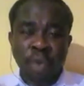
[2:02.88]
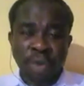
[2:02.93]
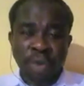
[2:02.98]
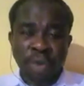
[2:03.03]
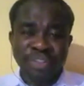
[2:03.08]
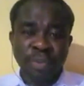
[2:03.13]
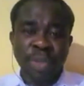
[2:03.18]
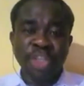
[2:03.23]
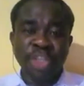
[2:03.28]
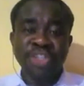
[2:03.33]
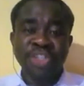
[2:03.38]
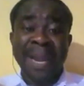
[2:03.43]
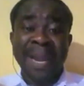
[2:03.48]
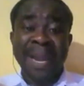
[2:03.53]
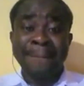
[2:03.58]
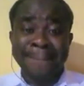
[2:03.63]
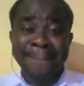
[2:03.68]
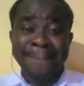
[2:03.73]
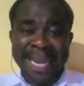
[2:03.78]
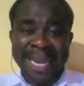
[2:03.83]
consequential
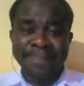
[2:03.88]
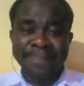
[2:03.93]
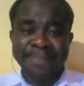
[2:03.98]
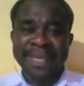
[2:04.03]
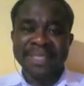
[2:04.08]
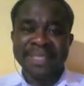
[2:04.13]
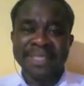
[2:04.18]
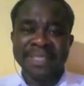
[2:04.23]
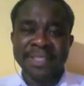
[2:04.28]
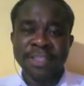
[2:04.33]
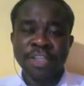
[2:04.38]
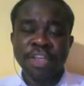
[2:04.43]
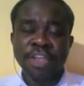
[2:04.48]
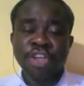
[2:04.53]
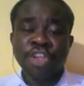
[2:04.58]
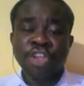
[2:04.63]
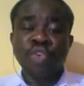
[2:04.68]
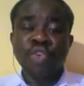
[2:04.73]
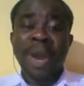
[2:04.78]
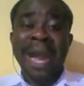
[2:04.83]
amendment
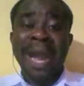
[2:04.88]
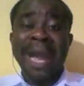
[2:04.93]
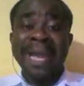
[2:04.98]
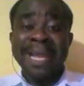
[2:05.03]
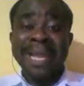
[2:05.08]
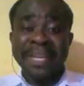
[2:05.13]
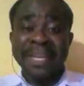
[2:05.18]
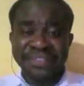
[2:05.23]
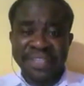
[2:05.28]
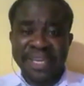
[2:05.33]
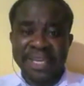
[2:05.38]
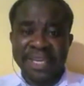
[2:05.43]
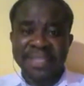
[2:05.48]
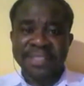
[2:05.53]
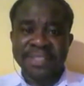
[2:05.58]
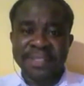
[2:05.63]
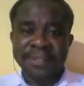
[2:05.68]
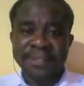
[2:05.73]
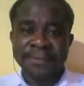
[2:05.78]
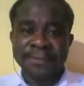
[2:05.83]
to IAS
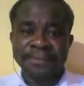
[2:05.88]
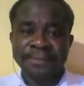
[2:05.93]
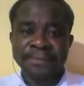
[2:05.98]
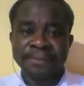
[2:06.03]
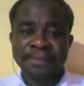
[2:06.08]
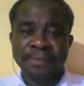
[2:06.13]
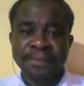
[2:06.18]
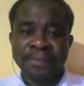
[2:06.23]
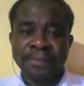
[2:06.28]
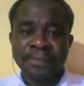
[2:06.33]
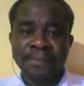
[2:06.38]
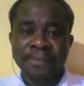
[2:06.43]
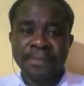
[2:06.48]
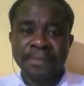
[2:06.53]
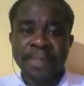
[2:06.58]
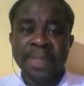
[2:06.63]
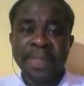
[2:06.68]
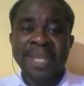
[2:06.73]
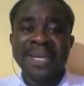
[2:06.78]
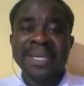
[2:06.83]
8,
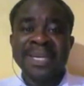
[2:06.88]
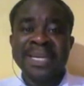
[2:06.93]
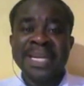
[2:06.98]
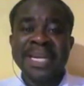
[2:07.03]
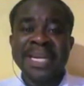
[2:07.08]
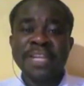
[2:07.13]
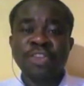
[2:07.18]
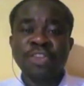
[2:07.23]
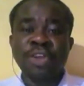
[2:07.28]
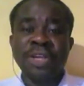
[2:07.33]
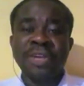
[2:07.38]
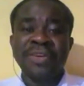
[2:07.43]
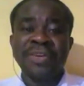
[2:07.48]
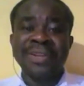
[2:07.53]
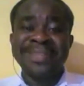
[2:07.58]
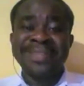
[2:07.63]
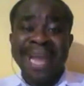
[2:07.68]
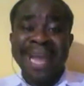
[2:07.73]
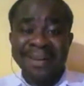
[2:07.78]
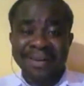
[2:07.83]
leading to the
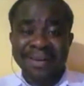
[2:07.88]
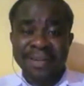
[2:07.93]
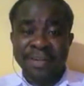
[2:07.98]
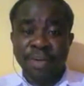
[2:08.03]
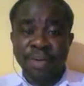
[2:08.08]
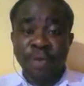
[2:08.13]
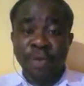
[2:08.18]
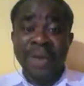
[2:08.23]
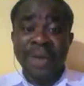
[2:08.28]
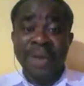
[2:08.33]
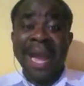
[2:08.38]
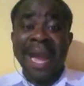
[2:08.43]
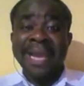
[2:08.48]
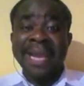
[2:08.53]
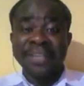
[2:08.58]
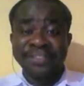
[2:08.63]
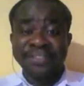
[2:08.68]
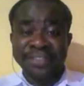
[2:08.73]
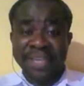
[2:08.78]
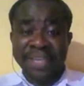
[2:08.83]
retitling of
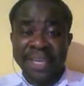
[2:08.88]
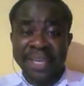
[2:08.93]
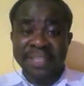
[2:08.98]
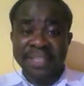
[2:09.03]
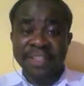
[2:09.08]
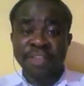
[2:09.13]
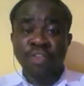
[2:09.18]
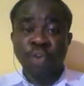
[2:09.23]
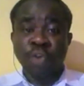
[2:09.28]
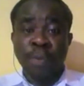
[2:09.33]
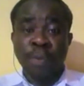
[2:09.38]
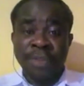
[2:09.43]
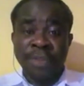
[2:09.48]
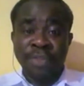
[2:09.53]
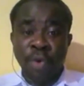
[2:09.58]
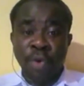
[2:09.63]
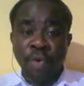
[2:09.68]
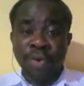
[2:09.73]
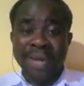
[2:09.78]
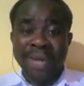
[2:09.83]
IAS 8 to be
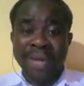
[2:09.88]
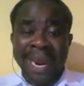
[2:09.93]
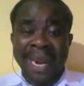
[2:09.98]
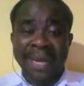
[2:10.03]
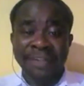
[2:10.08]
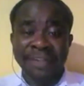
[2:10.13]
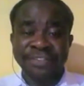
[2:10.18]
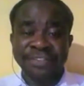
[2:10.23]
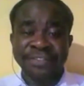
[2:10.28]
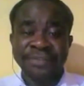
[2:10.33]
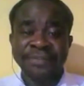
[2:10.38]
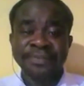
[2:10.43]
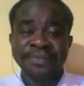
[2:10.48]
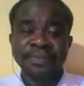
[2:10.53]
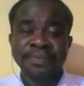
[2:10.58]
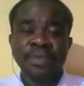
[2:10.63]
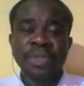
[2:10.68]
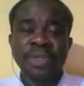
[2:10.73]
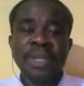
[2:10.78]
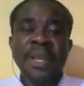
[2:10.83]
known as
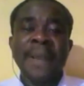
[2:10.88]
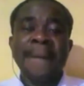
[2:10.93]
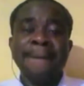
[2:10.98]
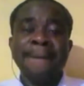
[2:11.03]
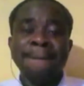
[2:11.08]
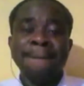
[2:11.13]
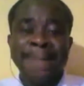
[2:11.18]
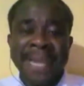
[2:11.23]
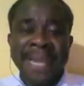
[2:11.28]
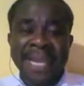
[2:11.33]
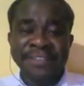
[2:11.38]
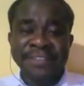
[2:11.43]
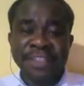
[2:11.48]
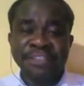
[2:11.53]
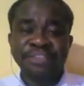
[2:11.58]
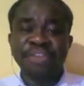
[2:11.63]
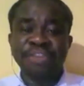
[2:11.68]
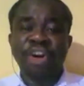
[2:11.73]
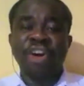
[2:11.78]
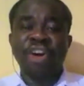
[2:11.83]

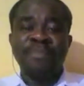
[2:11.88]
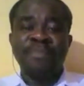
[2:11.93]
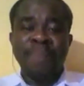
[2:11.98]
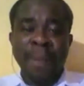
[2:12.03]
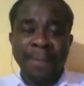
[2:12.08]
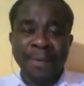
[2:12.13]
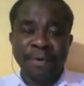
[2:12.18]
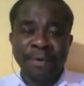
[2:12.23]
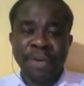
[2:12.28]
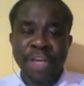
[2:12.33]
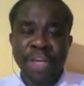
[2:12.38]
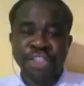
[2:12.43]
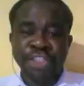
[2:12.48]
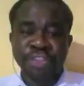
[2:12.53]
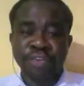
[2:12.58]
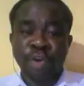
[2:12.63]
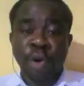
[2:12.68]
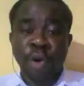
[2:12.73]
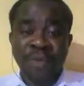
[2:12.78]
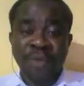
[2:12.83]
Basis of
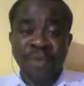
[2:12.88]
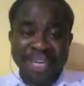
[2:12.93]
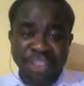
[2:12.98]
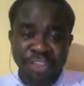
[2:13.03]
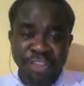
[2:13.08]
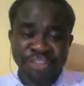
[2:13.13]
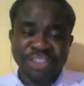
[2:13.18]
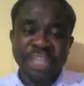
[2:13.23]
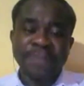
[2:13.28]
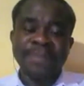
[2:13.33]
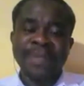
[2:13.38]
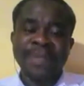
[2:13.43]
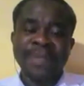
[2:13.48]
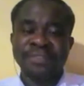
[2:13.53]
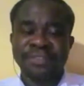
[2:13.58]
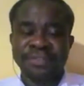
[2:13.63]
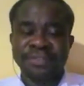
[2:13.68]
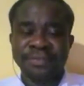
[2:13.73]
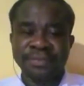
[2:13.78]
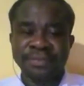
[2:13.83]
Preparation of Financial
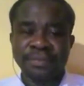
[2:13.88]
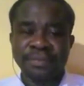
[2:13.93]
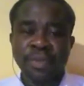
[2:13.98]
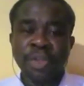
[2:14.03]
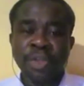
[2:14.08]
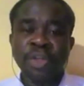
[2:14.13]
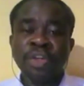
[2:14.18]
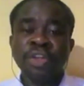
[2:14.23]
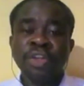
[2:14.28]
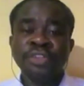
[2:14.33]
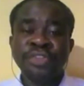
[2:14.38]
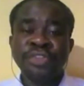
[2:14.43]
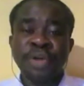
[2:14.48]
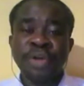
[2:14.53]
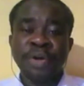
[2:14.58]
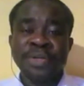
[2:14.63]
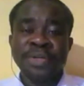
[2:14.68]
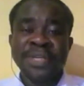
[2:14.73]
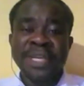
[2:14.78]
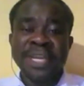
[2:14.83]
Statements.
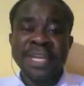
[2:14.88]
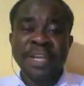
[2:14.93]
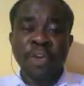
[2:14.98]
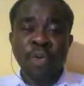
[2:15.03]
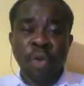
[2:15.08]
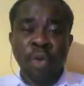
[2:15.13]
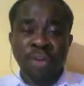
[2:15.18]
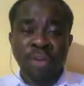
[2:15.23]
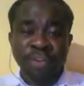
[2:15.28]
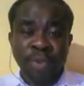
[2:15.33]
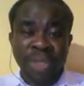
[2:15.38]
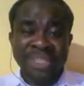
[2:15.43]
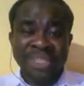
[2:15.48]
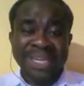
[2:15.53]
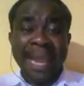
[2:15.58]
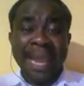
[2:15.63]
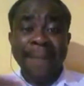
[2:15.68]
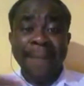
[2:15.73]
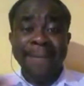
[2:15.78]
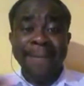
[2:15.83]
So the
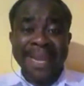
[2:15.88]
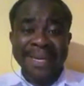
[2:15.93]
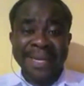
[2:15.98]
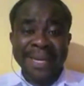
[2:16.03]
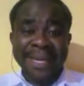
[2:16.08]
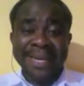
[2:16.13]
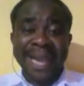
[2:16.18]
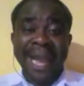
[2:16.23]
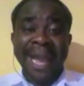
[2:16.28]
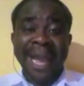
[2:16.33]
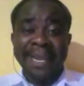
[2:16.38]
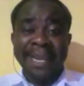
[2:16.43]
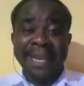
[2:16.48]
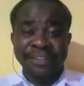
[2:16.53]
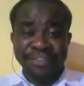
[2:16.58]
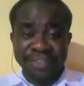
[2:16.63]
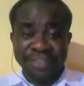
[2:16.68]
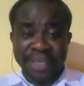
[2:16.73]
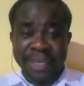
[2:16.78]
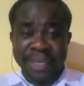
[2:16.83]
consequentially amended
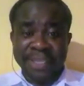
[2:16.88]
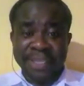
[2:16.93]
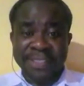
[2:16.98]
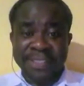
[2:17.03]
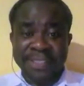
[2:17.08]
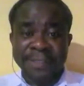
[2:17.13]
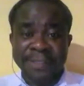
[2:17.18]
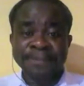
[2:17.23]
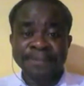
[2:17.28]
IAS 8